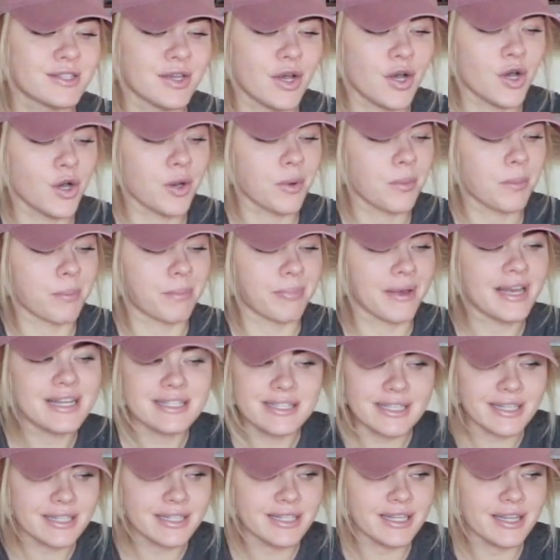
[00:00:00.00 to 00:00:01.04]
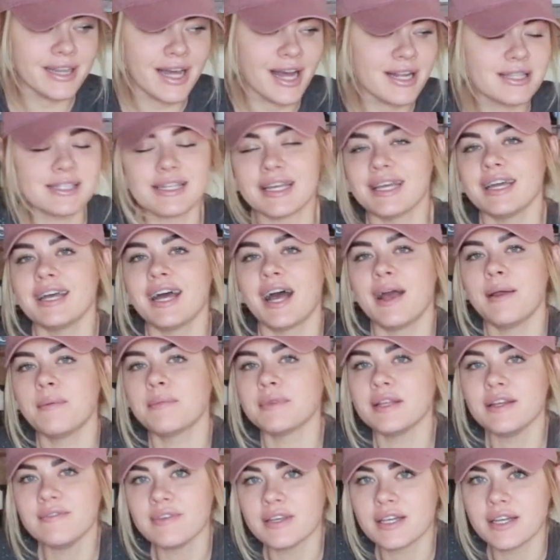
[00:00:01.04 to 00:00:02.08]
so basically that's it. I'm
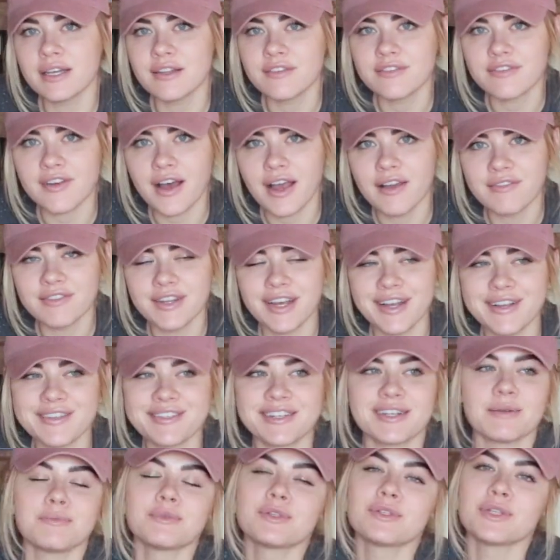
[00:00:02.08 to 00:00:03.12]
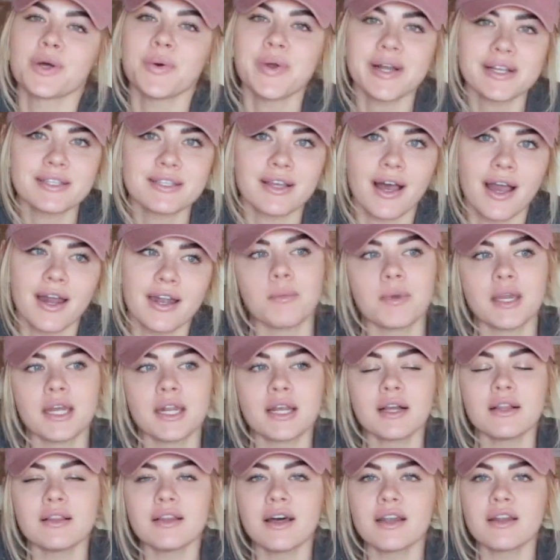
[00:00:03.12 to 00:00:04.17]
leaving in 5 days and I'm so excited. I'm
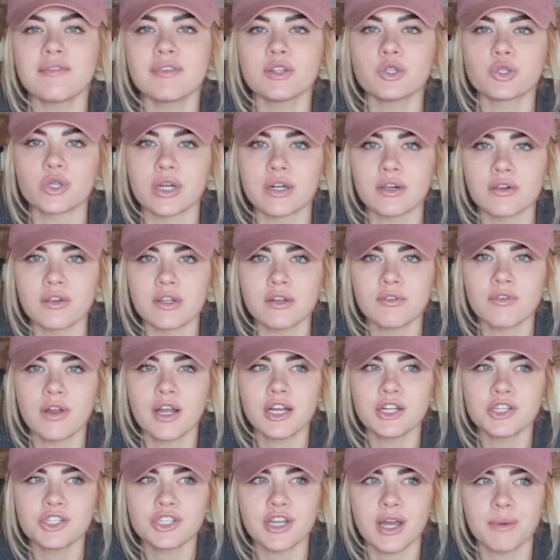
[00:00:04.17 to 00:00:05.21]
getting a lot of adrenaline rush.